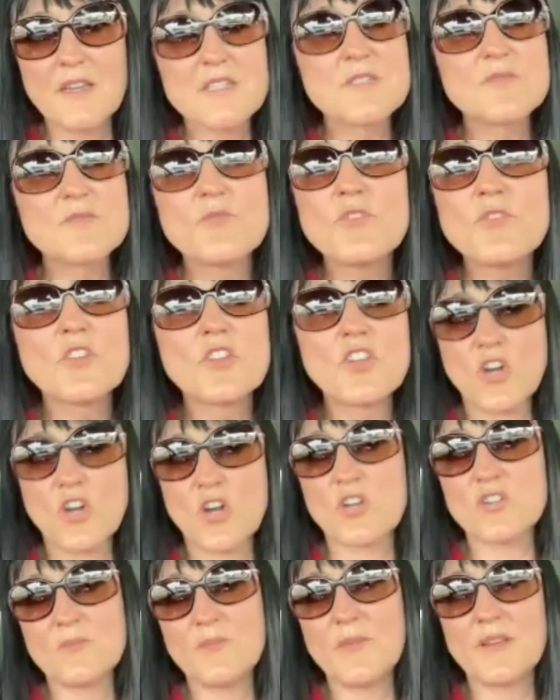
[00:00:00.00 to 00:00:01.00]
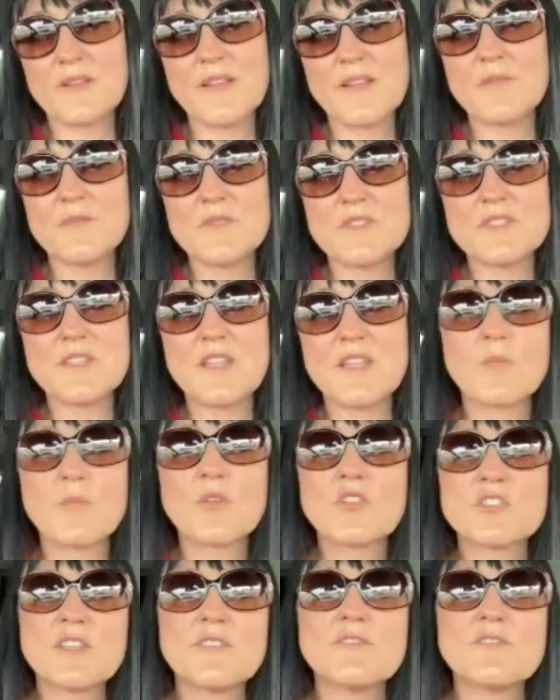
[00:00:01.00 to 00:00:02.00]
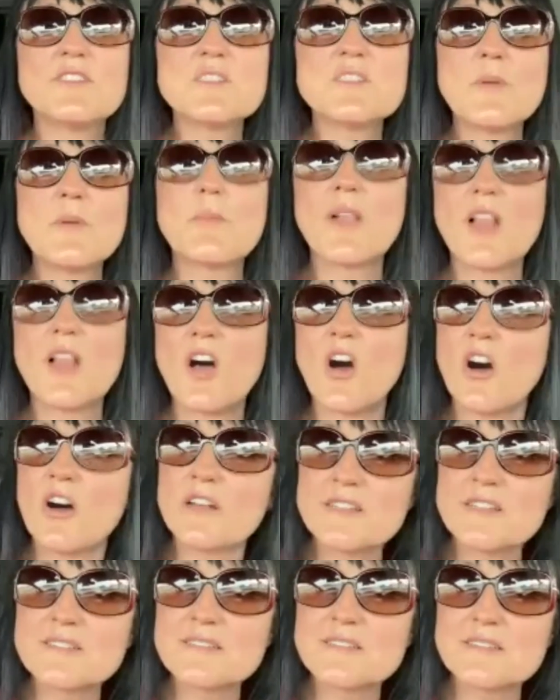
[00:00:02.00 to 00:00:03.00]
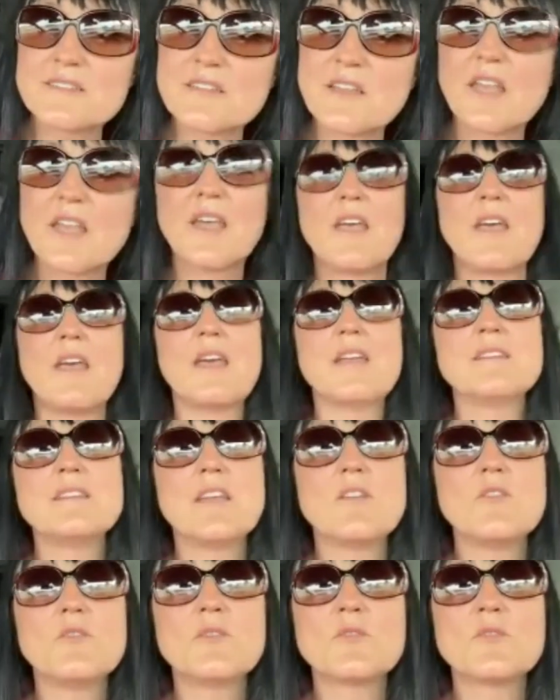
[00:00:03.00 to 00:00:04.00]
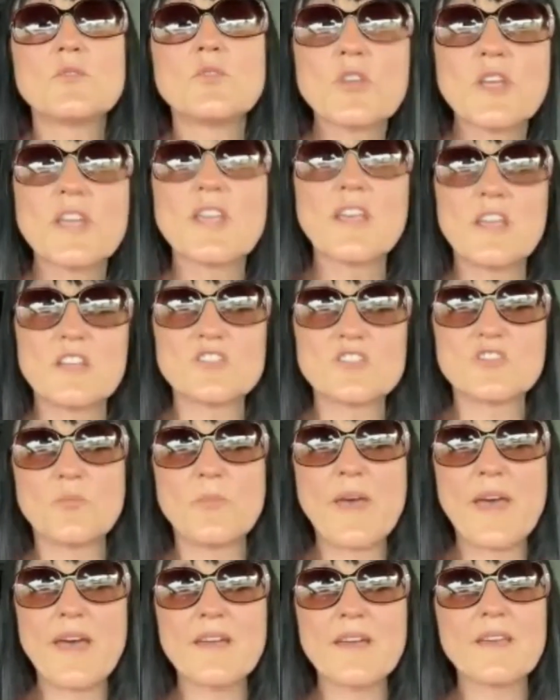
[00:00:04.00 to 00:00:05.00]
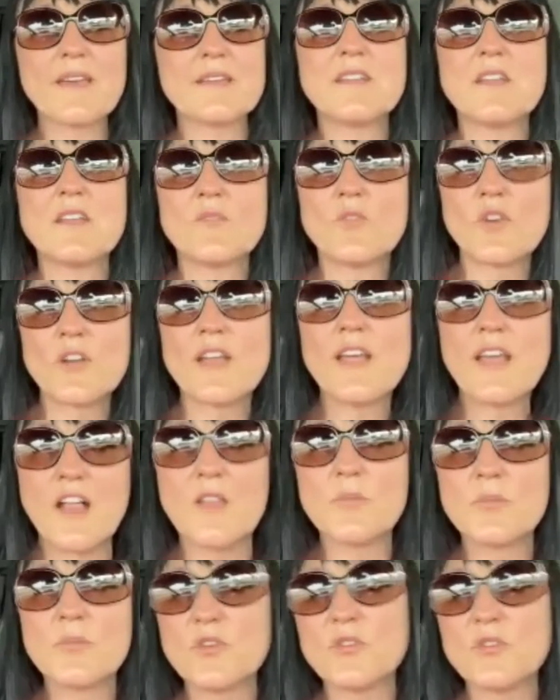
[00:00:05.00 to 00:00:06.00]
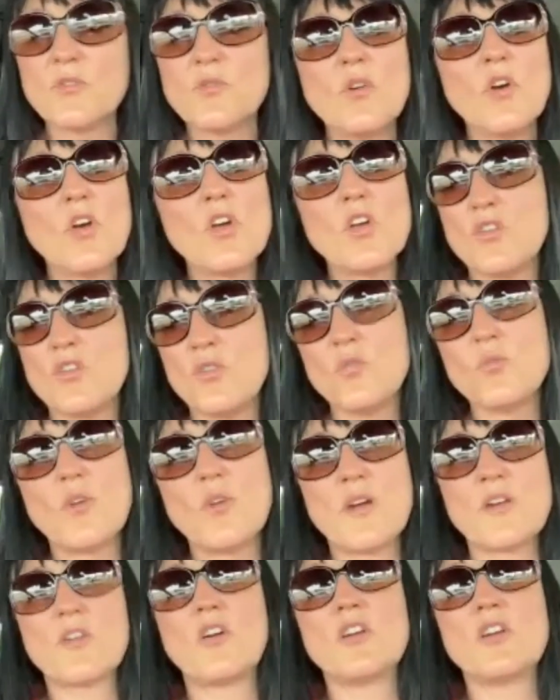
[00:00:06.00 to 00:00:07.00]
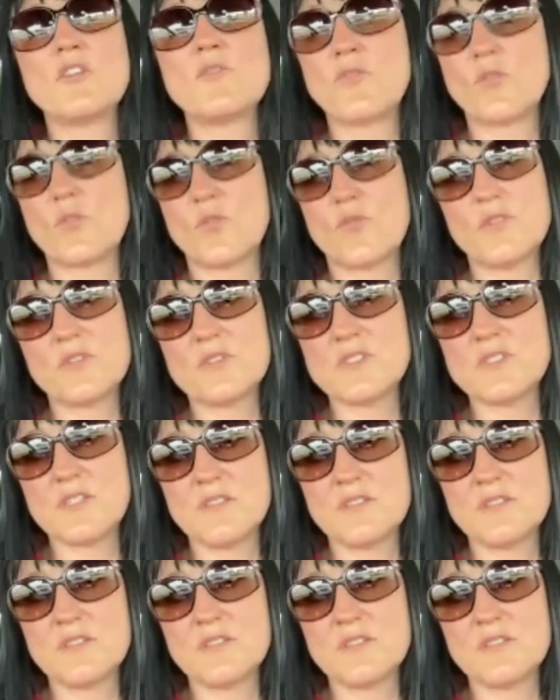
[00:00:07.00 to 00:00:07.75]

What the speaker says: It's really hard to make that mistake, because if these people are honest and they looking at your back and they want to help you, you are going forward.